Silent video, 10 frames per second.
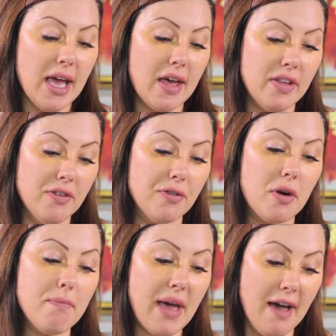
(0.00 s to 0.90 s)
And then
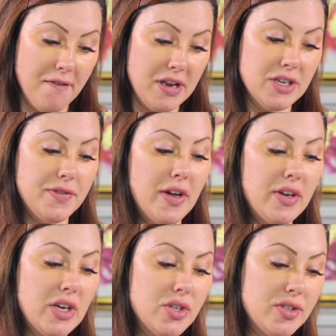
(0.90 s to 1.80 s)
for matte finish
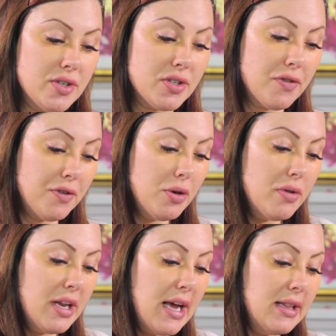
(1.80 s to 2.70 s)
foundations, there's a few
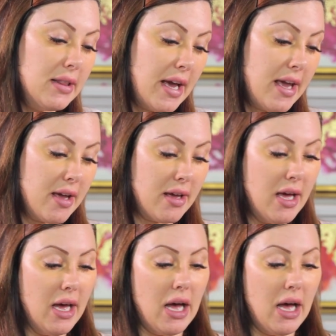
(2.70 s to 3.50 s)
that I like.